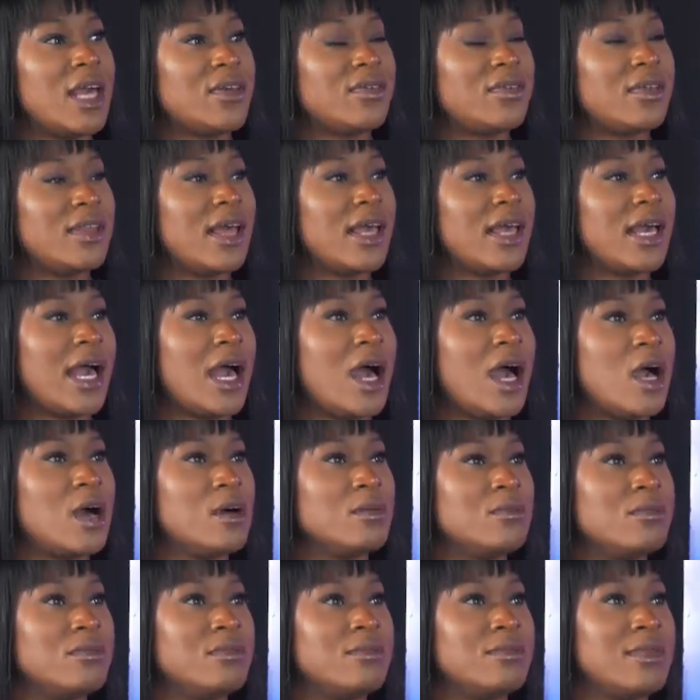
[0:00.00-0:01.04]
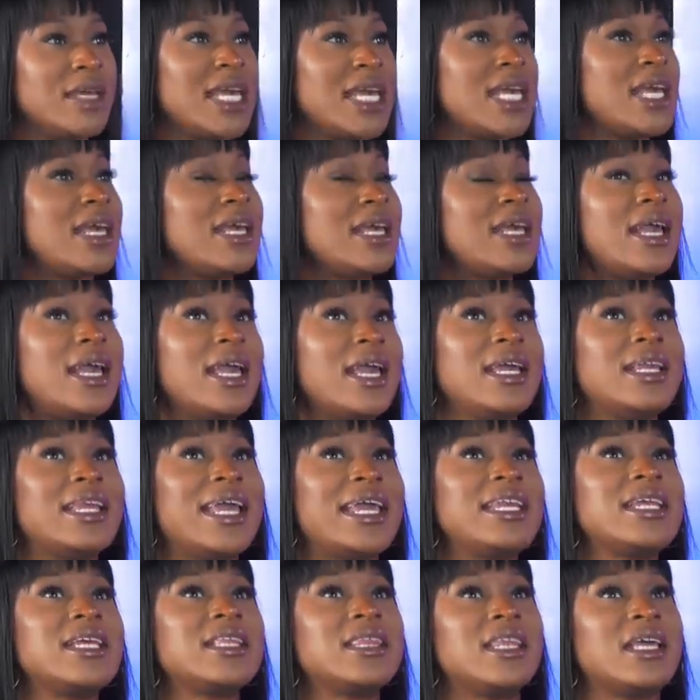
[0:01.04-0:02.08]
feel like um, in
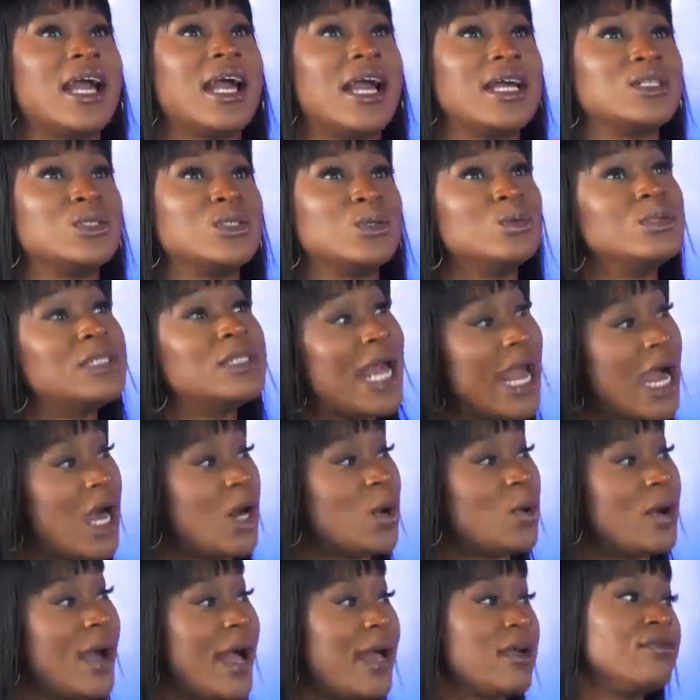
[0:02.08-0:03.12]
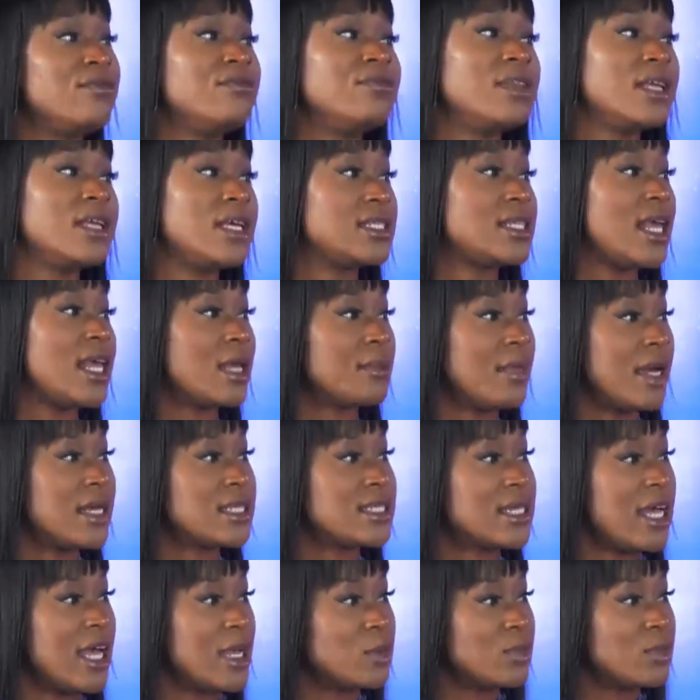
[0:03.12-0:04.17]
anything I do now, I really take my
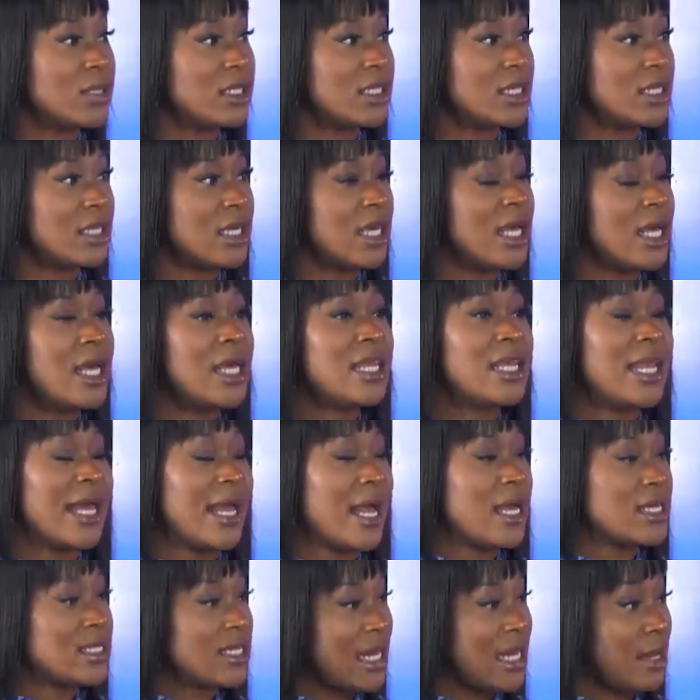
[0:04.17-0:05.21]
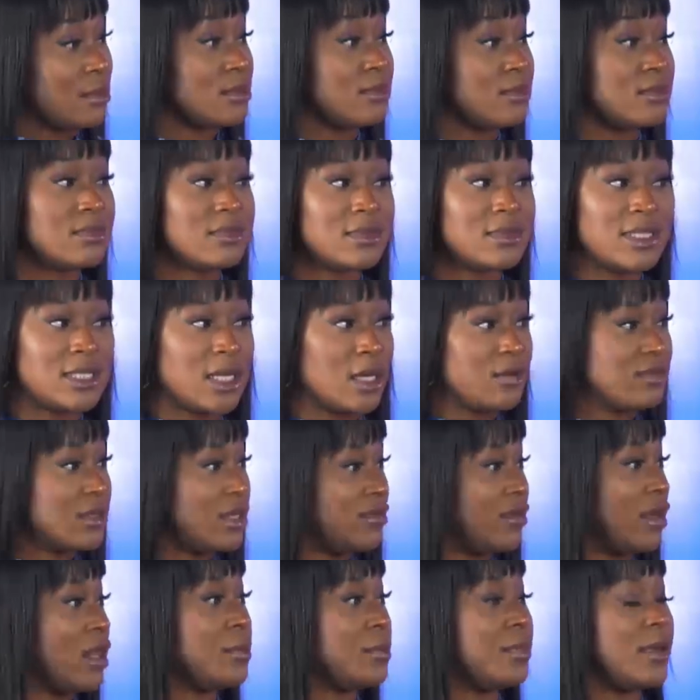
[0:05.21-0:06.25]
time with okay. it. Like I said, I'm
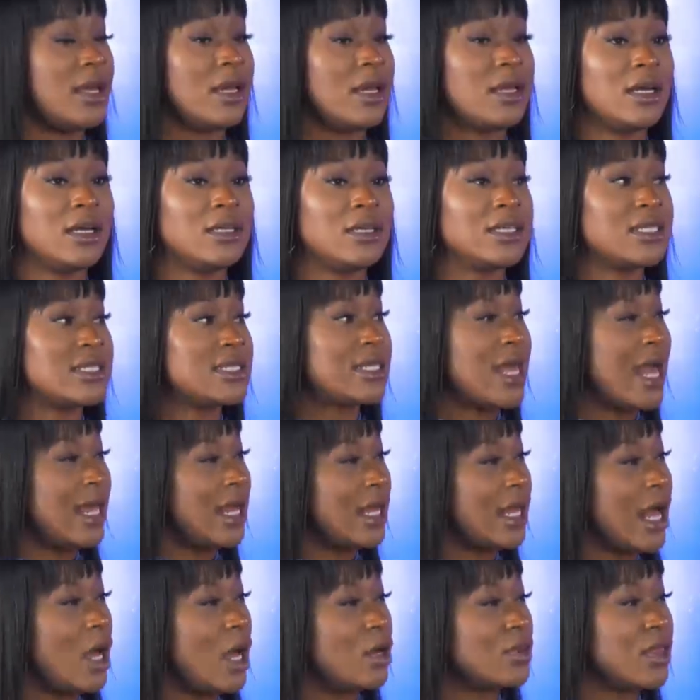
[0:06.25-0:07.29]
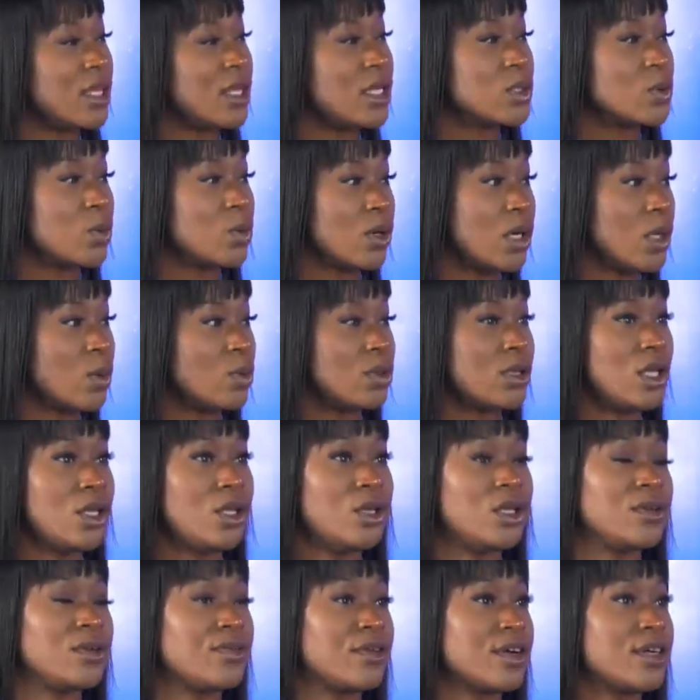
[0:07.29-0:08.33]
self-developing, understanding how things work with the
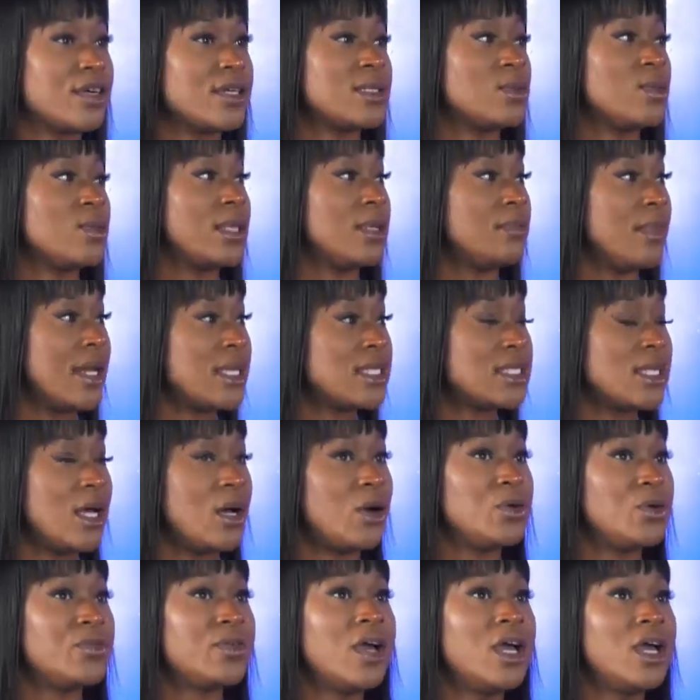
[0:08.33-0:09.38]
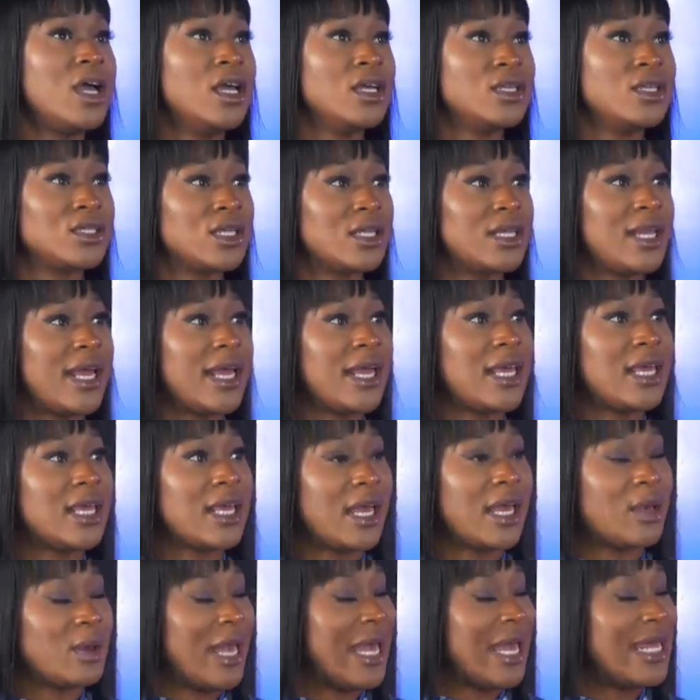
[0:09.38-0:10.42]
universe, within myself. So
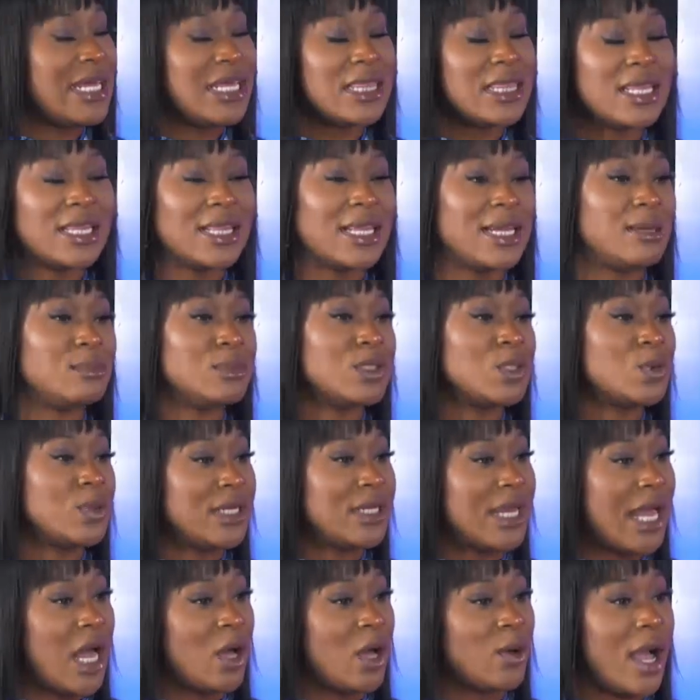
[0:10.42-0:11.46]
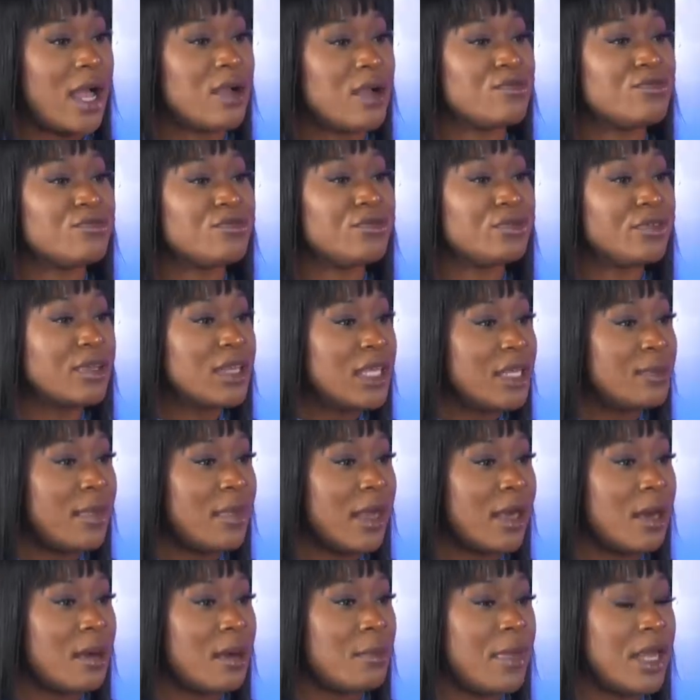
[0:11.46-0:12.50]
like anything that I'm doing now, I
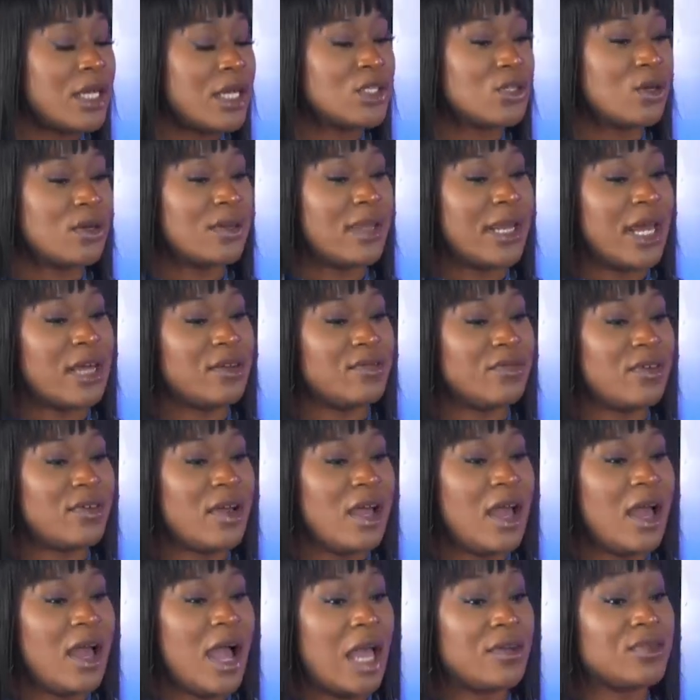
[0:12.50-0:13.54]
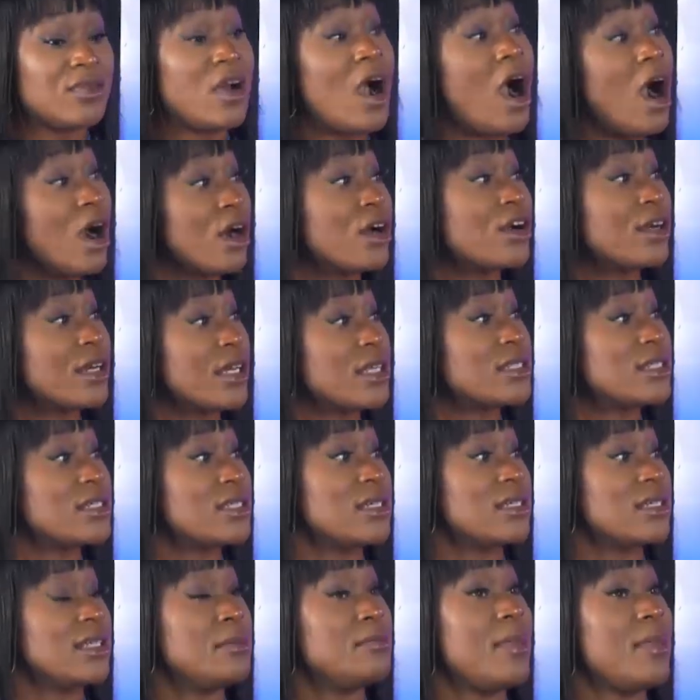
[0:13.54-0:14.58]
really make sure that I've I've conquered it
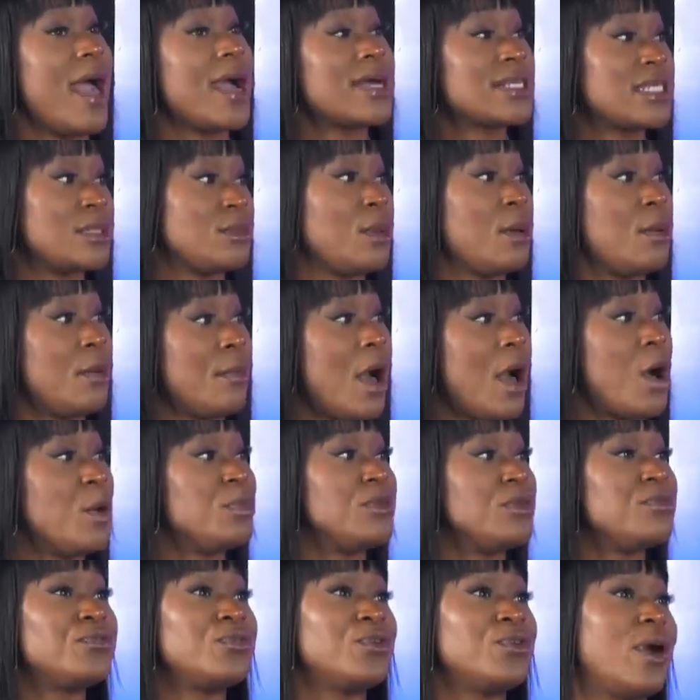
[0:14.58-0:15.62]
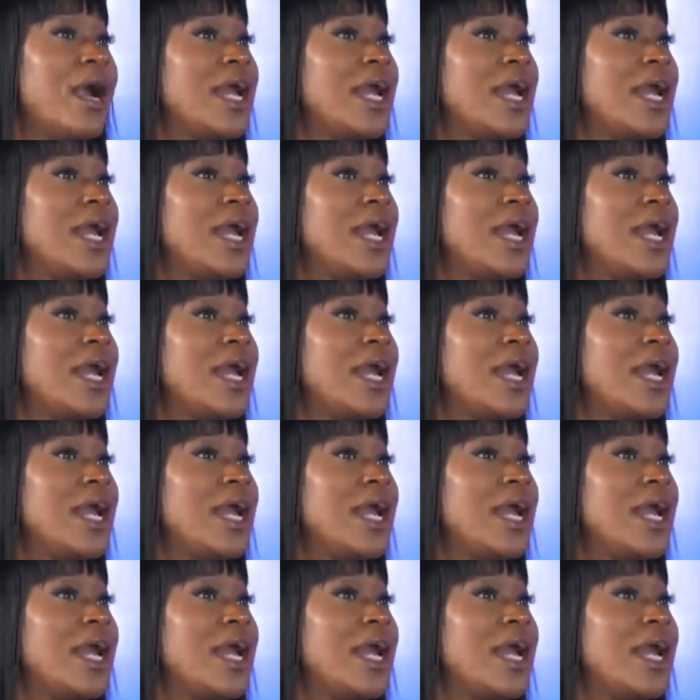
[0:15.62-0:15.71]
to okay. the maximum amount before